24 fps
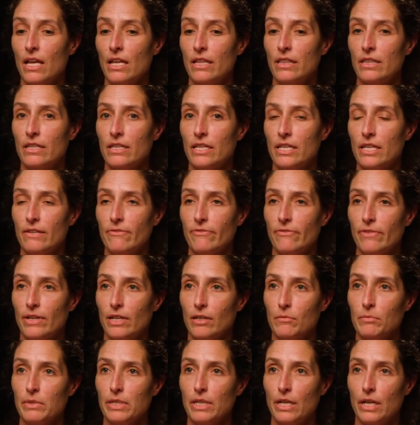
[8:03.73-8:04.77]
The
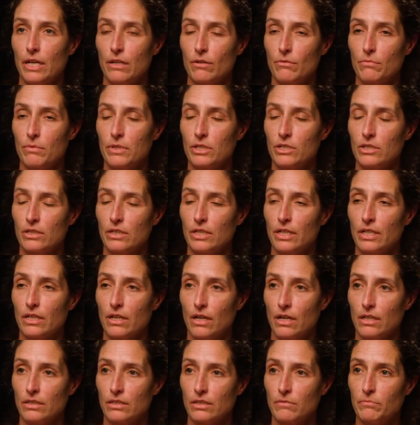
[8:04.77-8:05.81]
family had originally
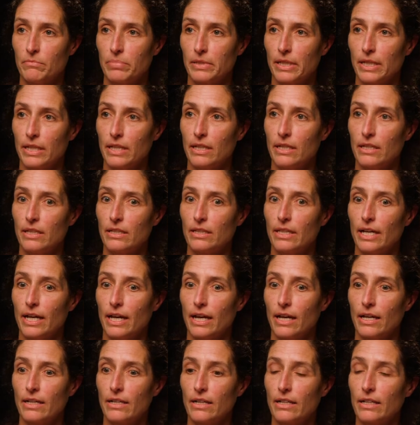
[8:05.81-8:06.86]
contemplated
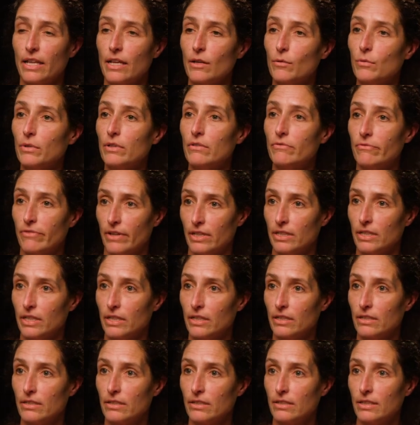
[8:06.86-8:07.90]
that they would fund
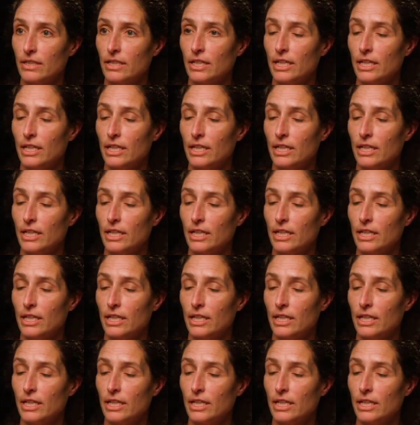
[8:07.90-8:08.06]
it.